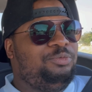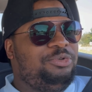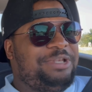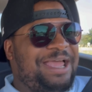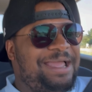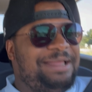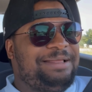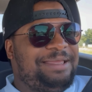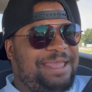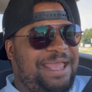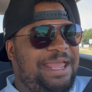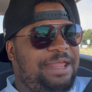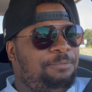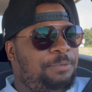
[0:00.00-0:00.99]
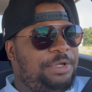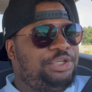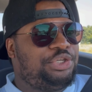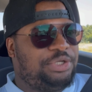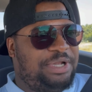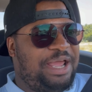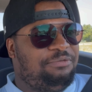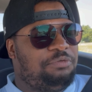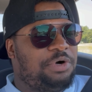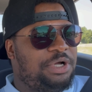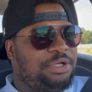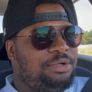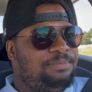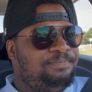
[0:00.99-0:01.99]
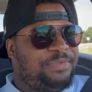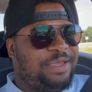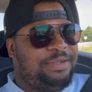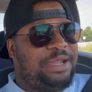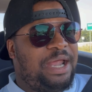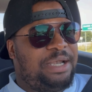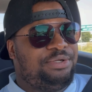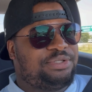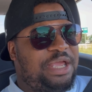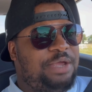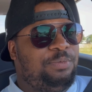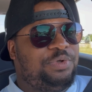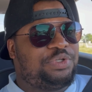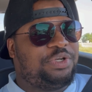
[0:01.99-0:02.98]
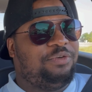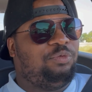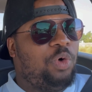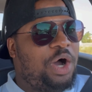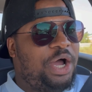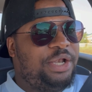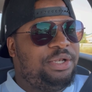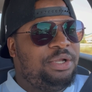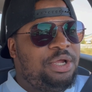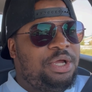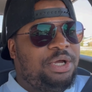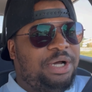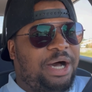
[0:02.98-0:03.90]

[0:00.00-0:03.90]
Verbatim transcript: that game we should have won that Niners game we should have won,